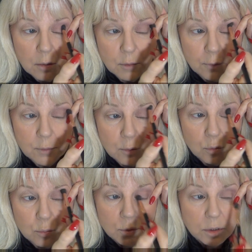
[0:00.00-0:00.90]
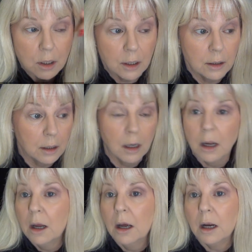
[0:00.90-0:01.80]
off the normal side.
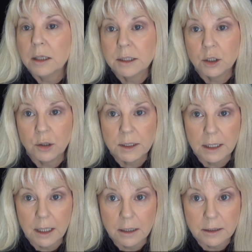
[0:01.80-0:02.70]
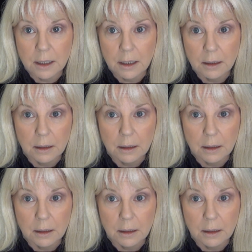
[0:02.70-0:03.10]
I seriously can't see.